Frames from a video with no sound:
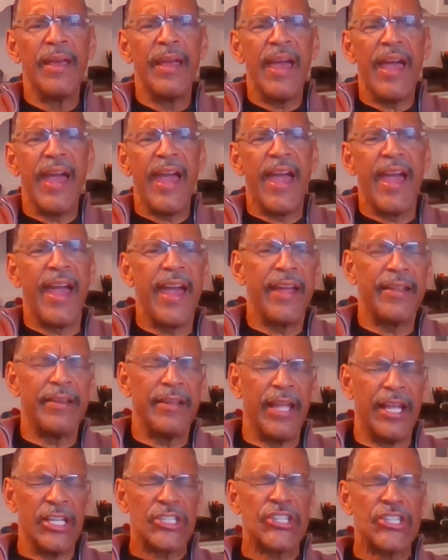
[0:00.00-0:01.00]
And
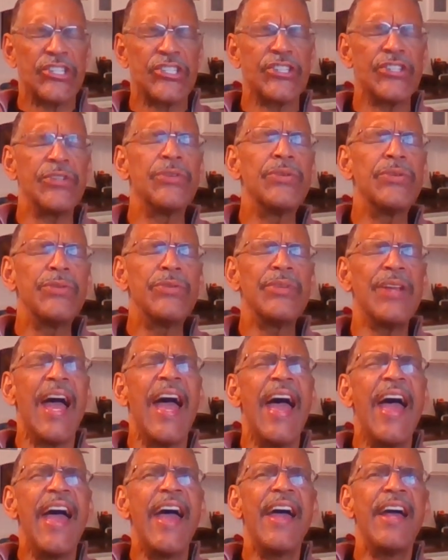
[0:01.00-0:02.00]
as soon
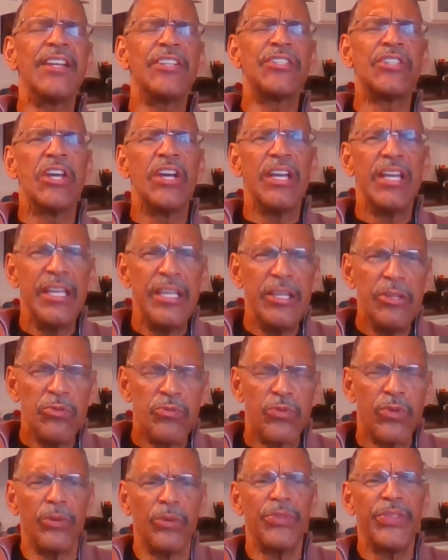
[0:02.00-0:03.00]
as he
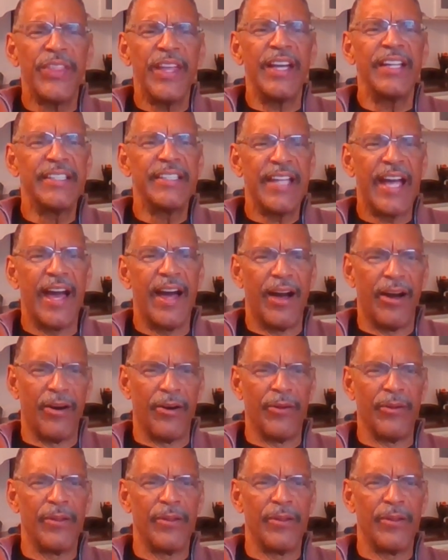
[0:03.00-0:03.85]
wrote that down,